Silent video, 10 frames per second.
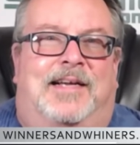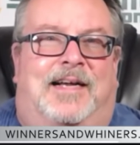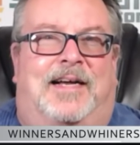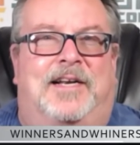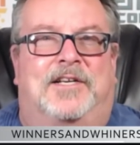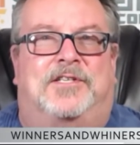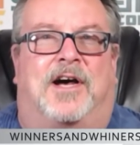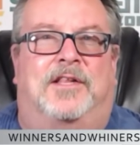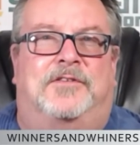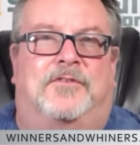Uh, it is
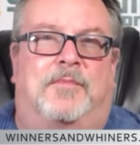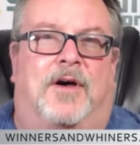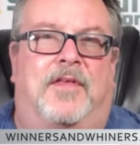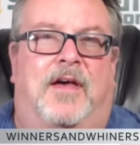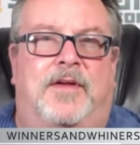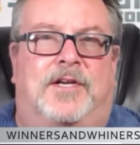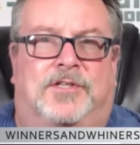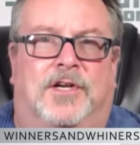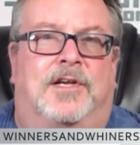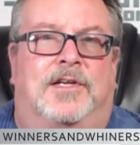college football. That
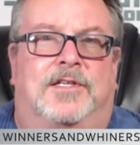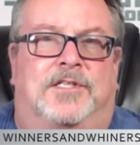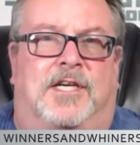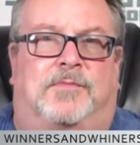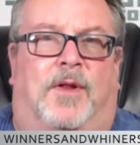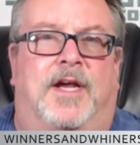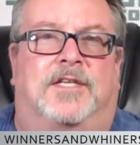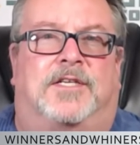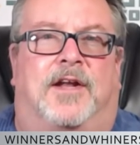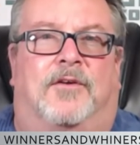means six
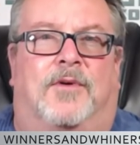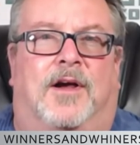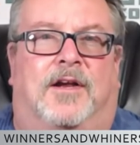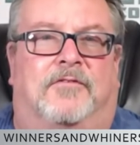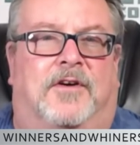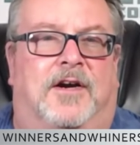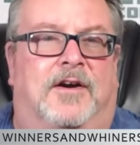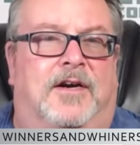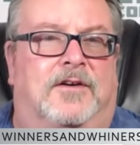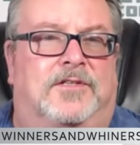plays, kind of rocket
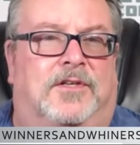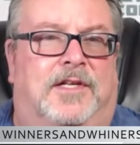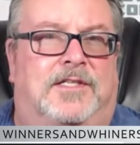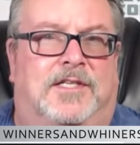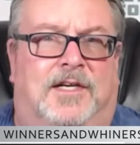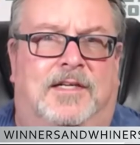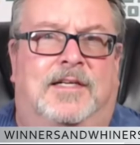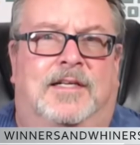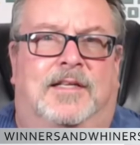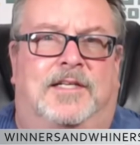fire here. So let's uh,
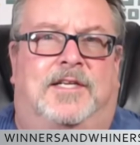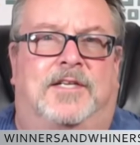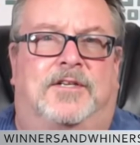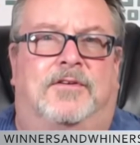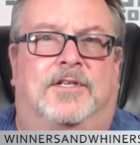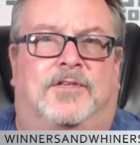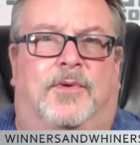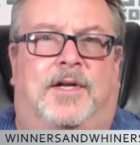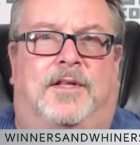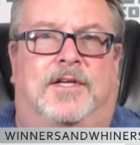let's get to it as
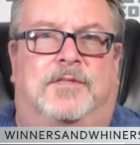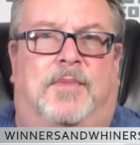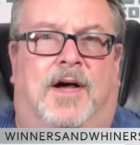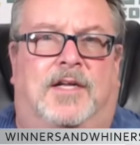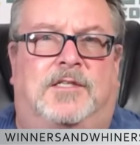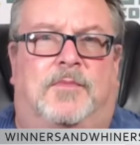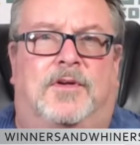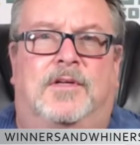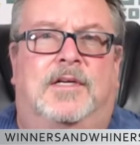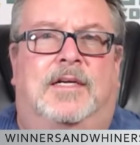quickly as
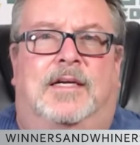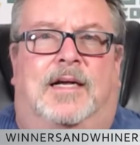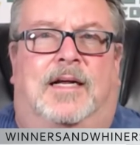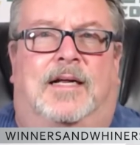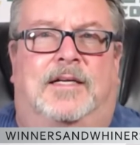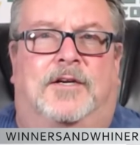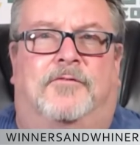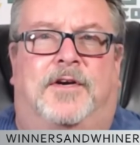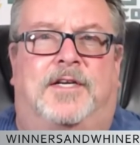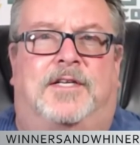possible. Uh,
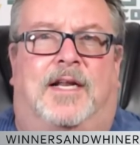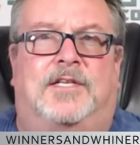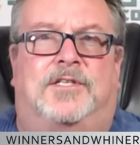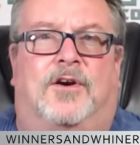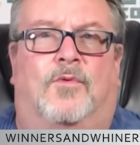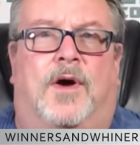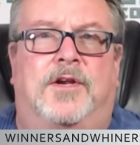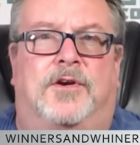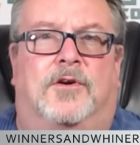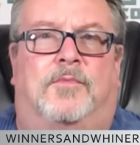don't forget to let us know
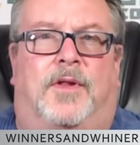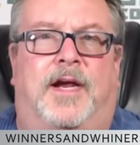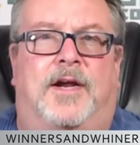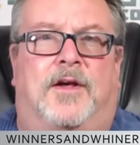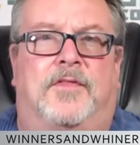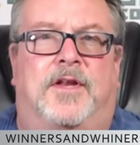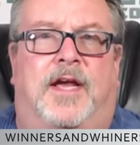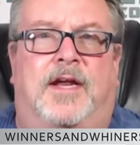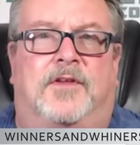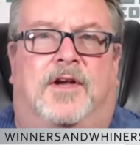what you're playing on the
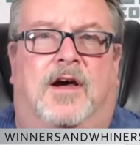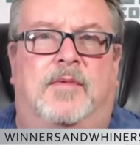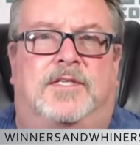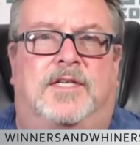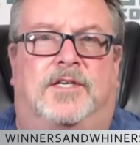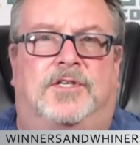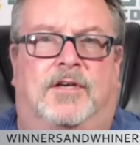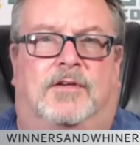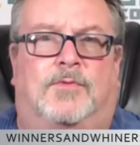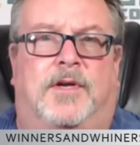day in the comment section.
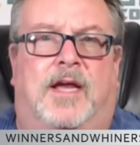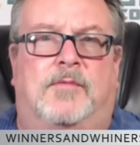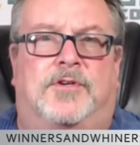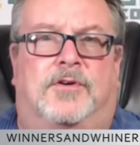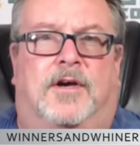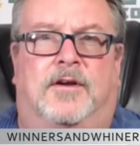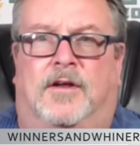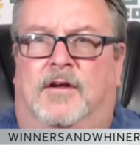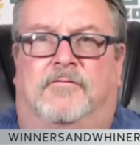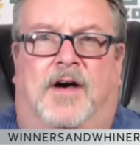Tell us what games you're on.
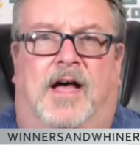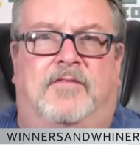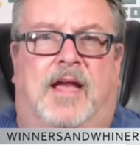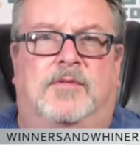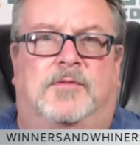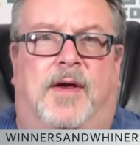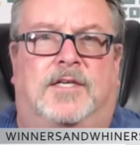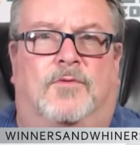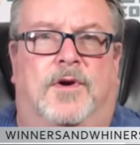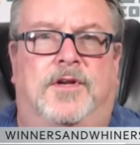Five games
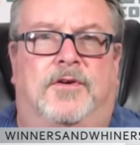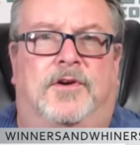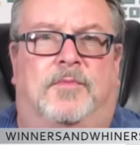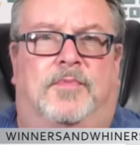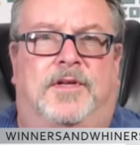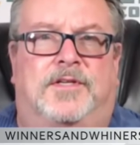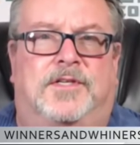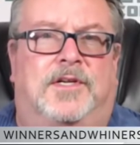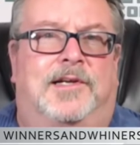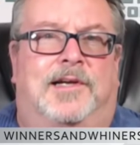max, one unit
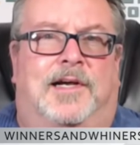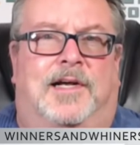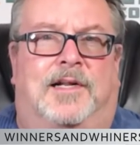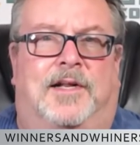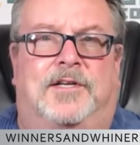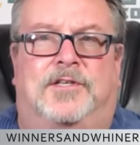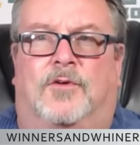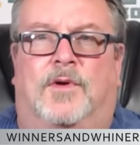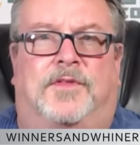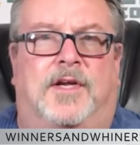apiece. Uh, let us
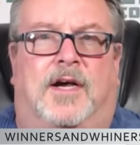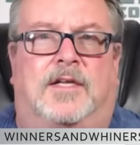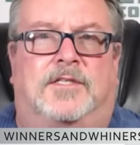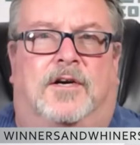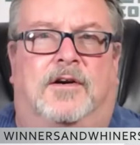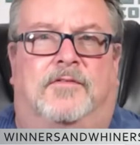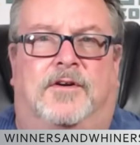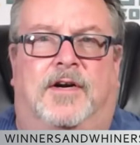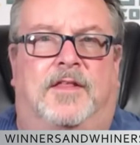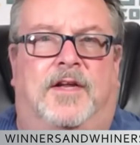know what the odds are if
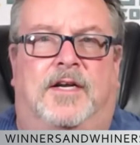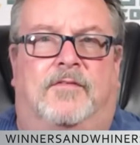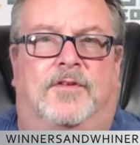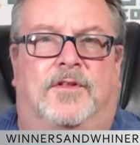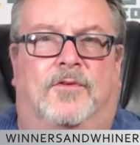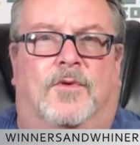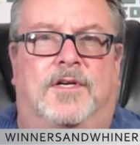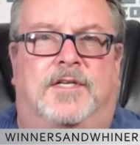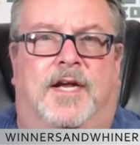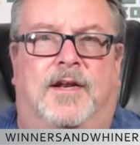they're anything different than the
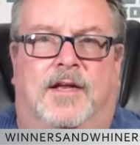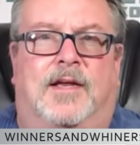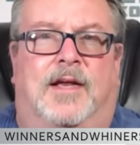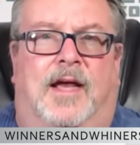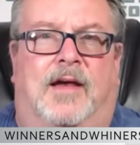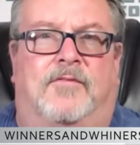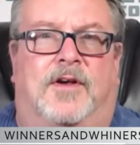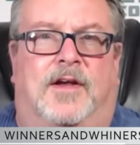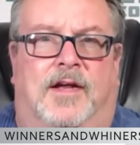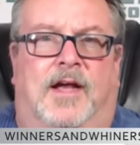110. Have a
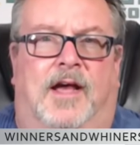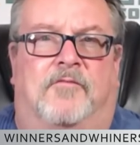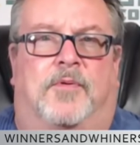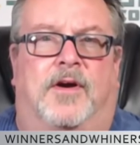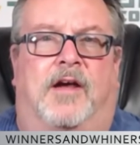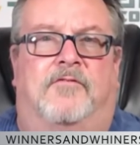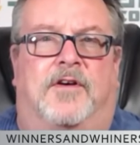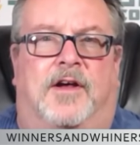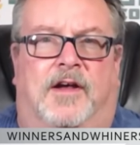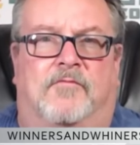uh, have have
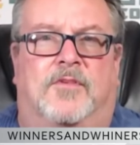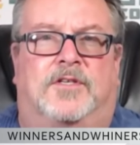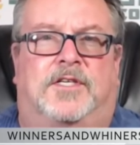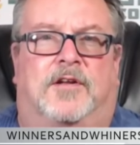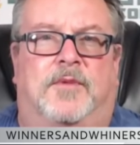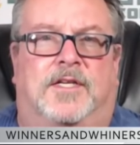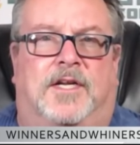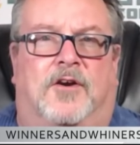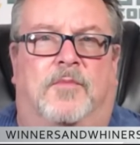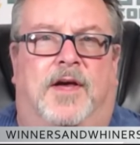uh, have mercy on me as
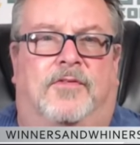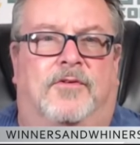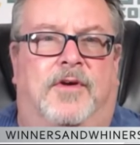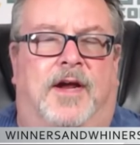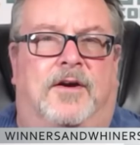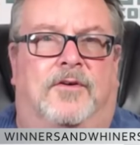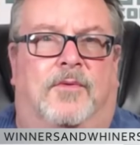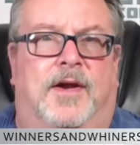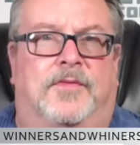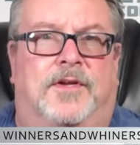I go back through and
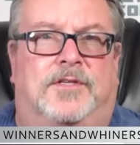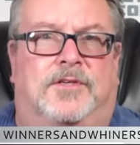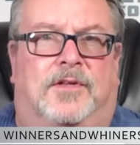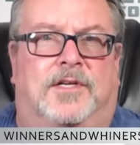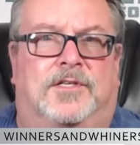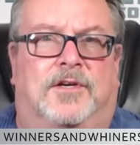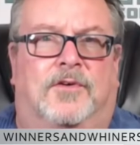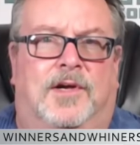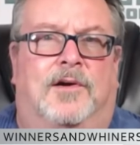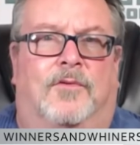grade these. So let us
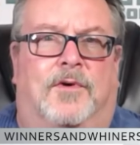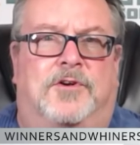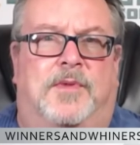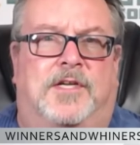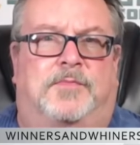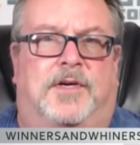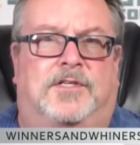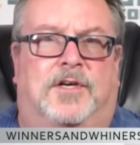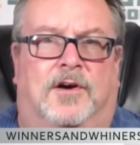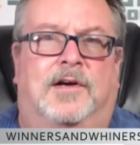know what your best
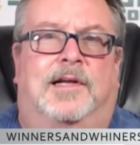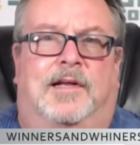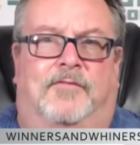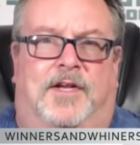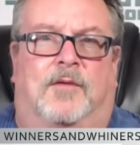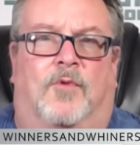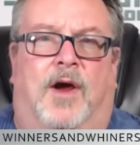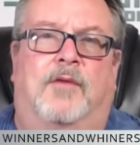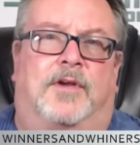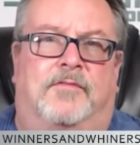picks are. If you get them
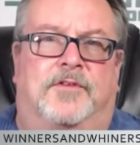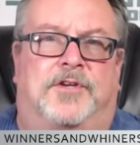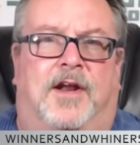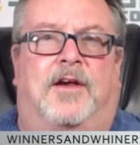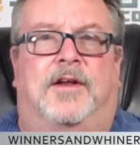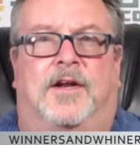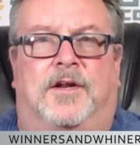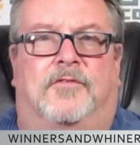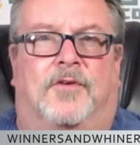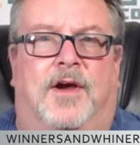right, we'll give you the shout out. You get
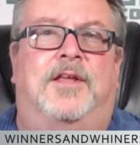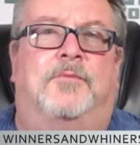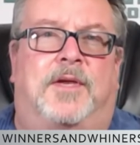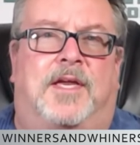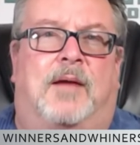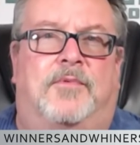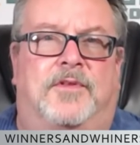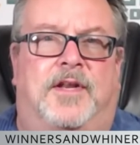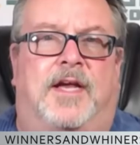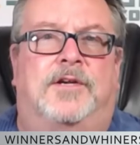enough right, you'll be capper of
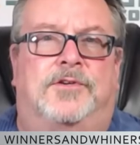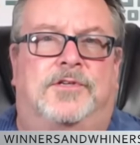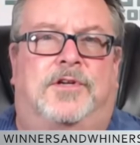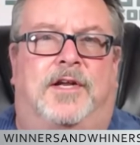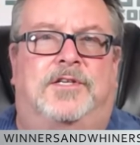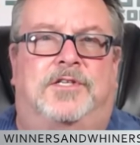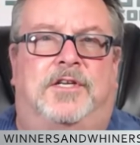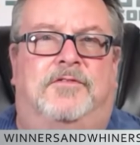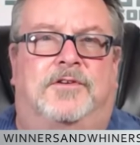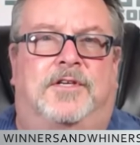the day, just like
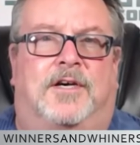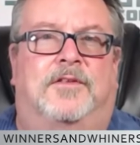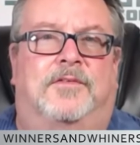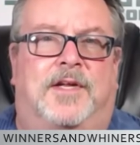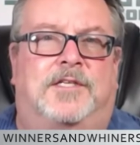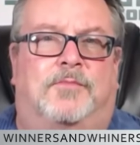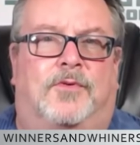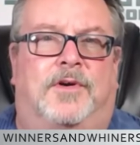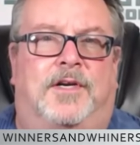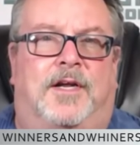Steve Godon. That's
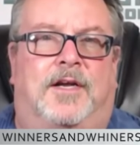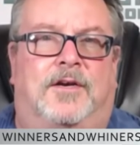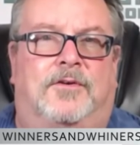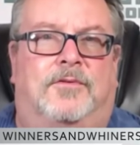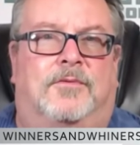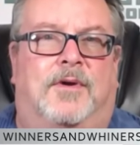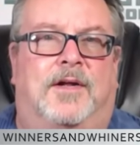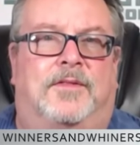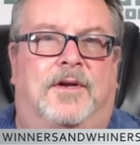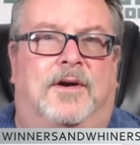pretty dang cool
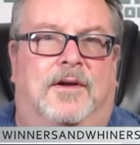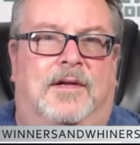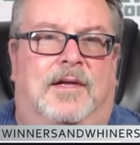right there.